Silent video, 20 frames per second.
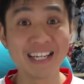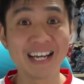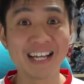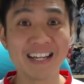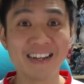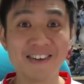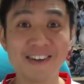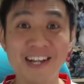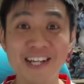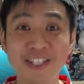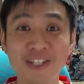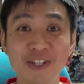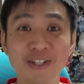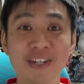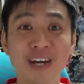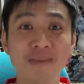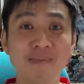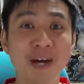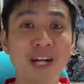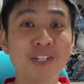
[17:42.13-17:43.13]
though, they should
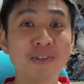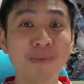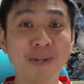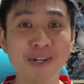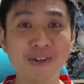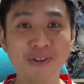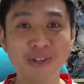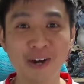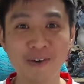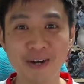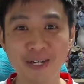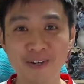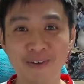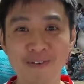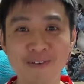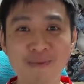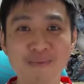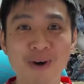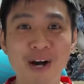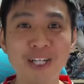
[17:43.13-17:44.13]
sign me. I should be new director of
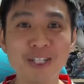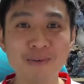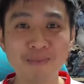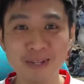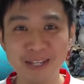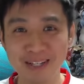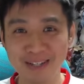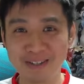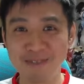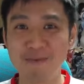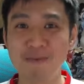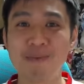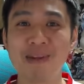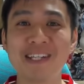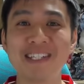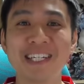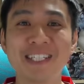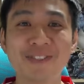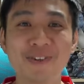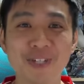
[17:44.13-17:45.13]
football. I should be
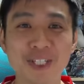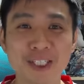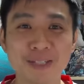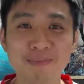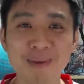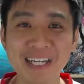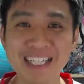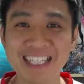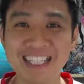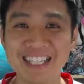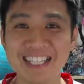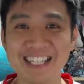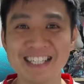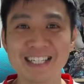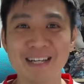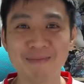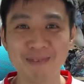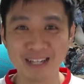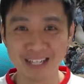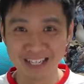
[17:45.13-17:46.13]
replacing George Schmatka in the
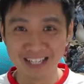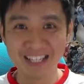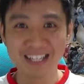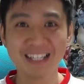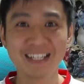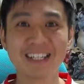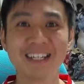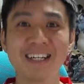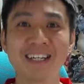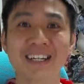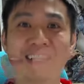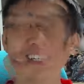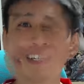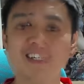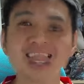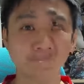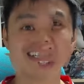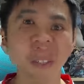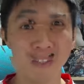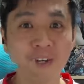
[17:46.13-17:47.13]
summer.
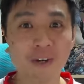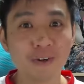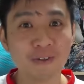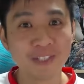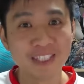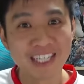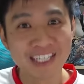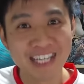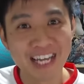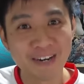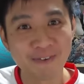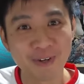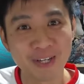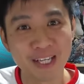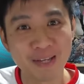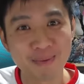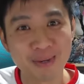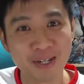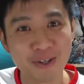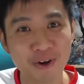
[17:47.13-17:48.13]
Yo, Jez Henry,
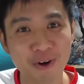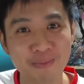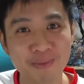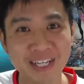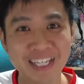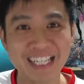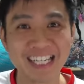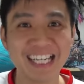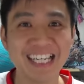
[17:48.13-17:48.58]
give me a call, mate.